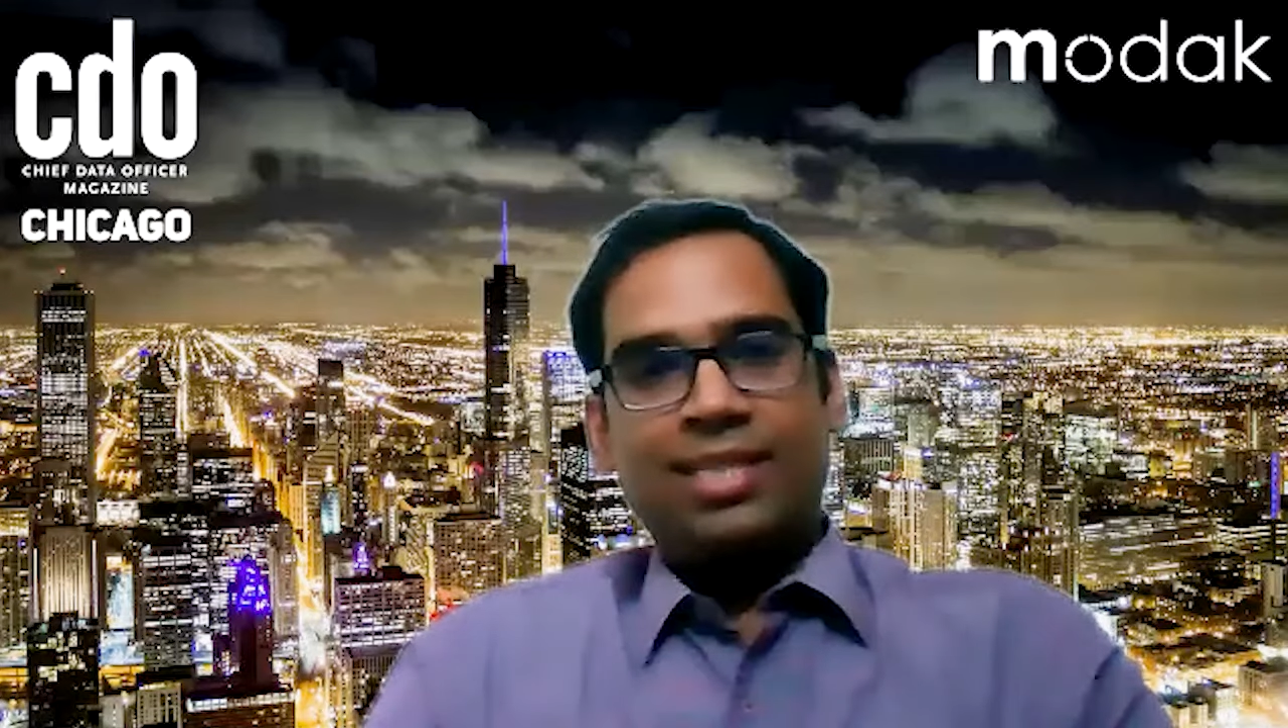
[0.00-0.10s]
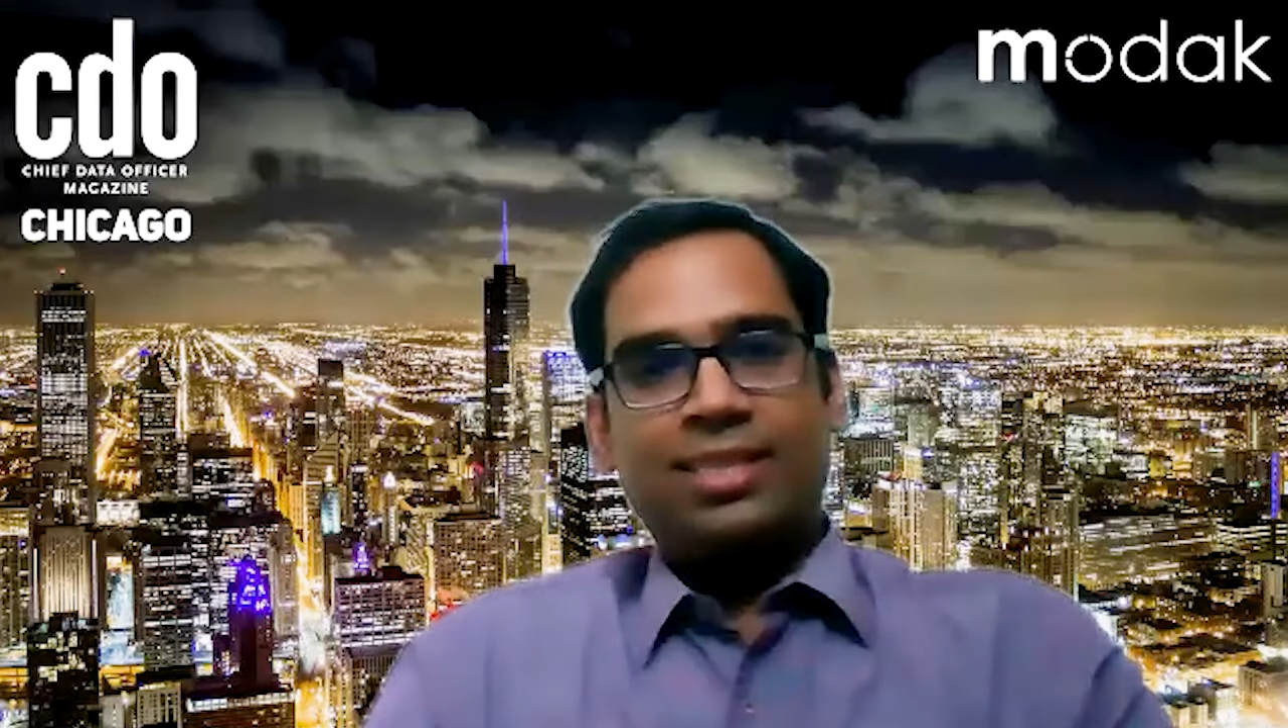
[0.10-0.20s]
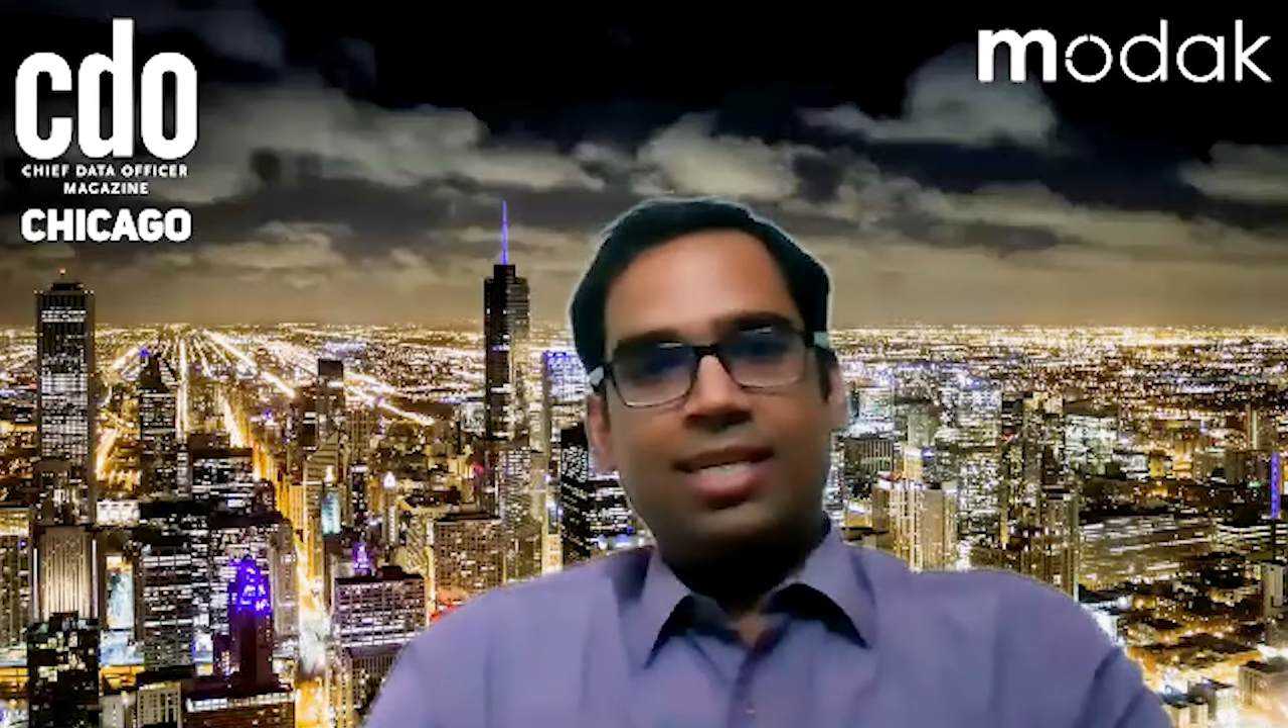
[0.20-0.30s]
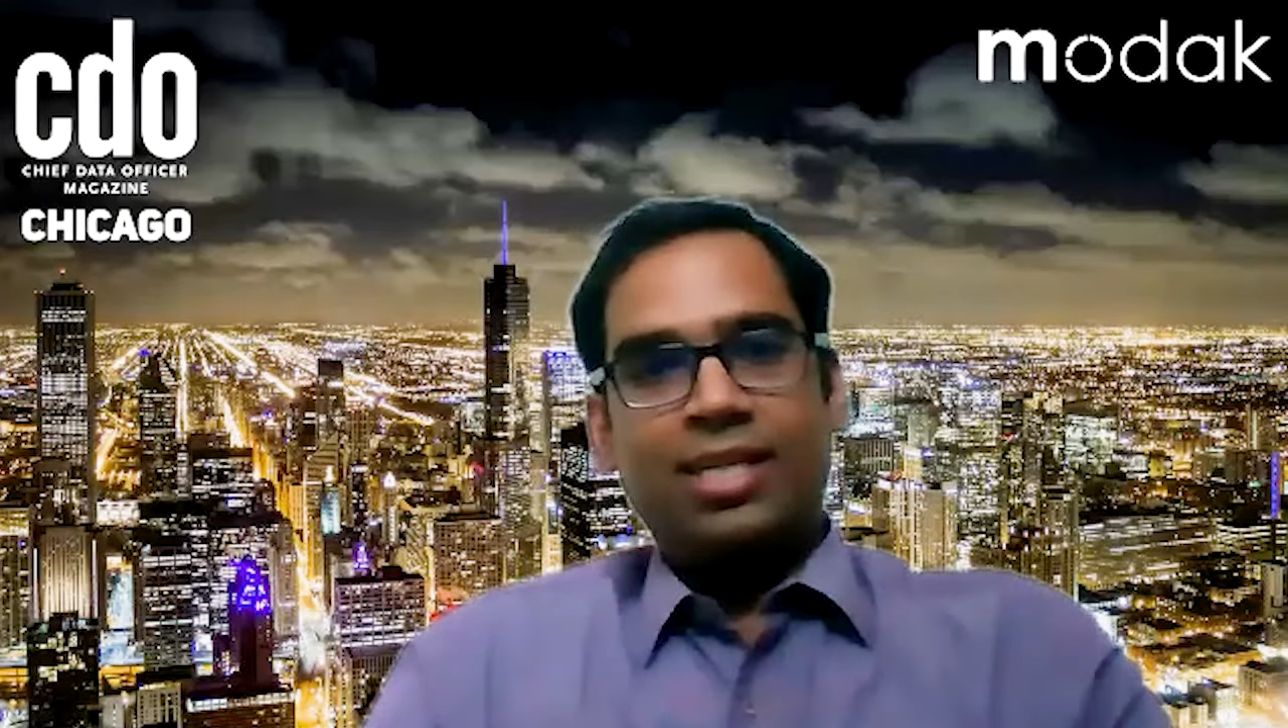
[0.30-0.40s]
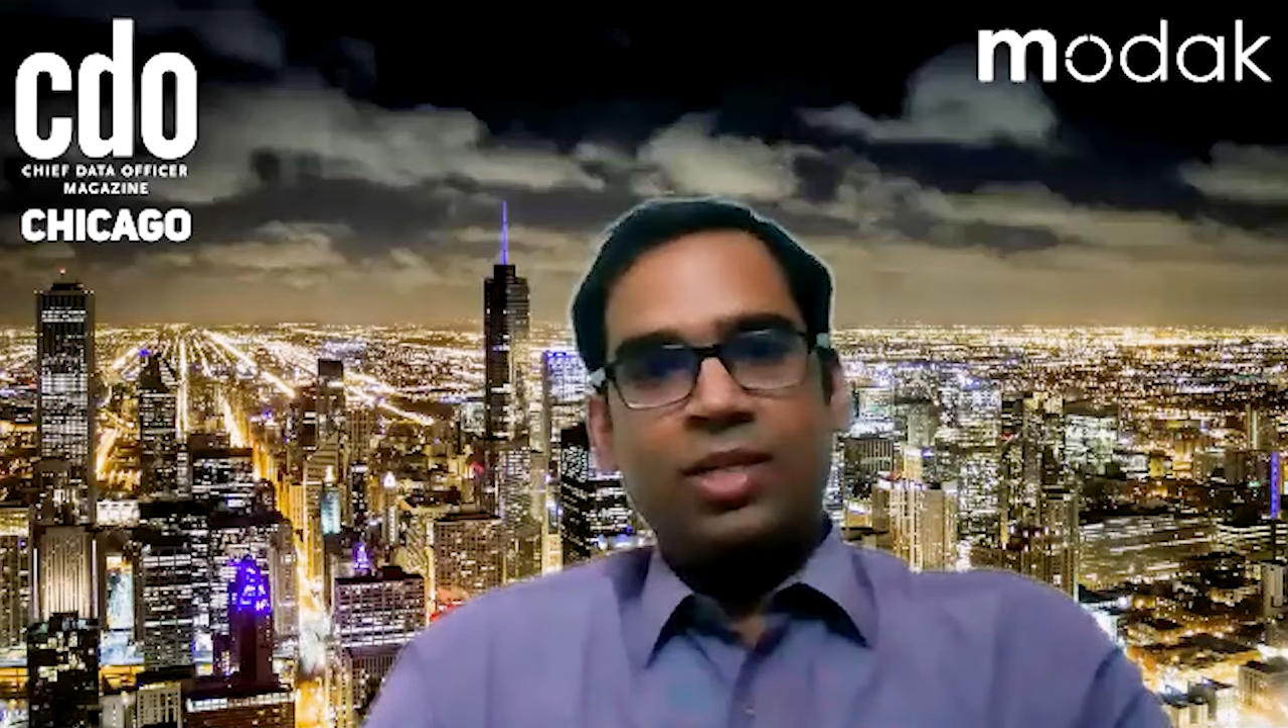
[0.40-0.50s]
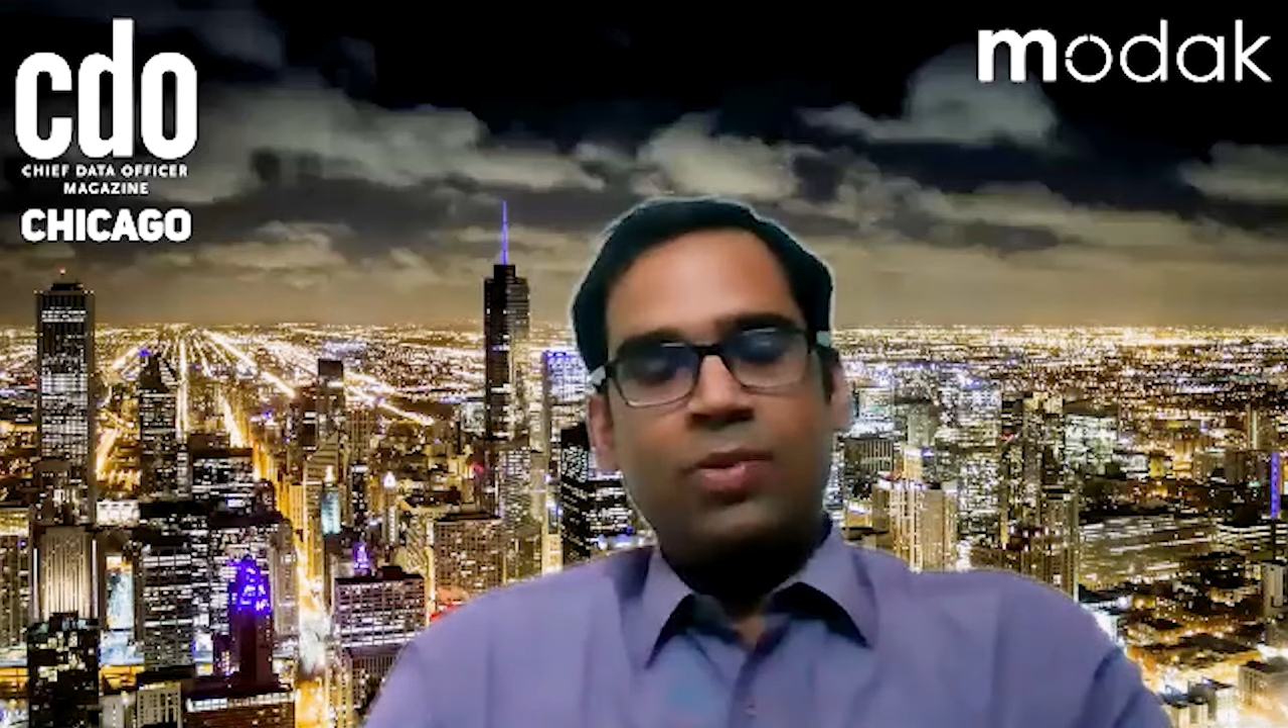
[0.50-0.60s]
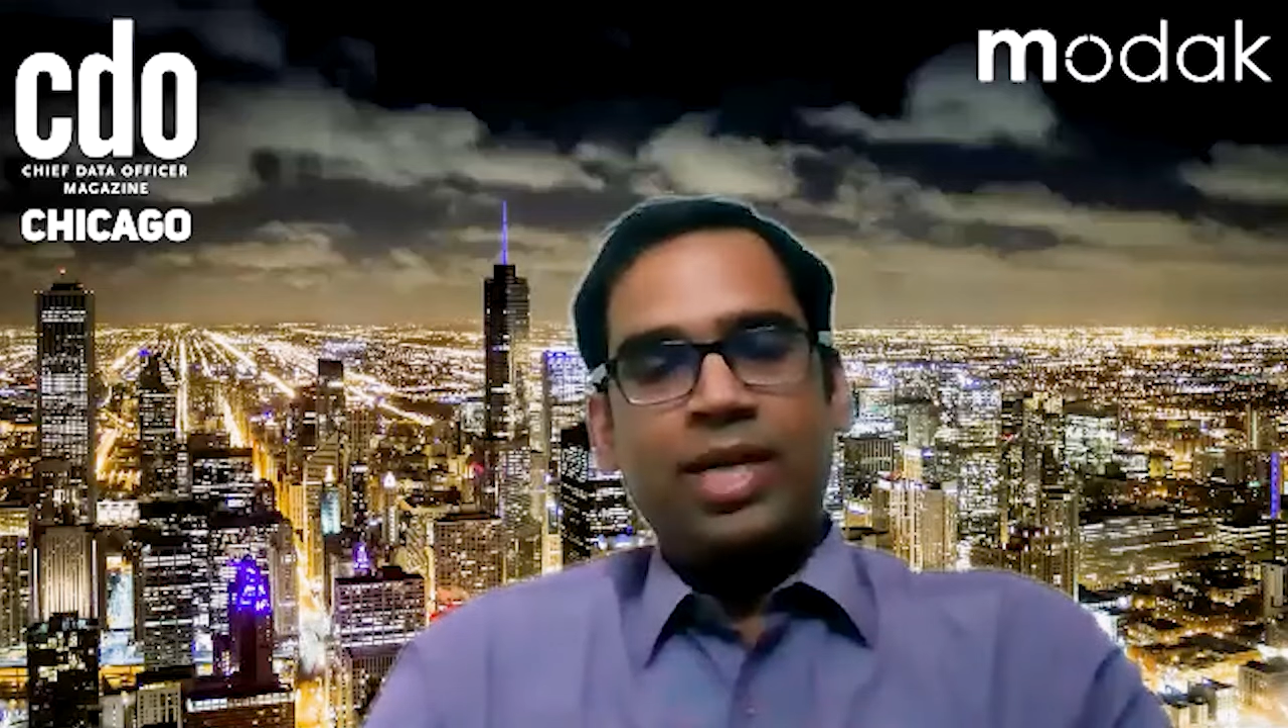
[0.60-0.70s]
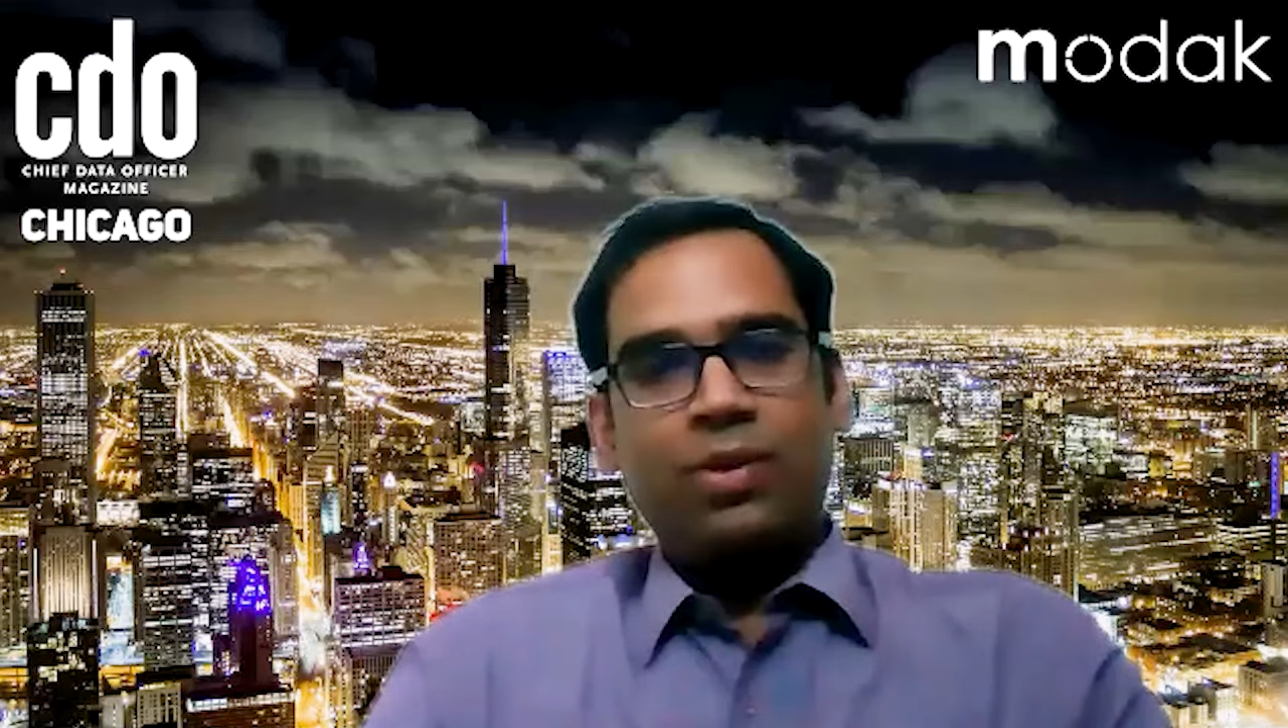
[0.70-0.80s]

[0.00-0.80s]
is continuing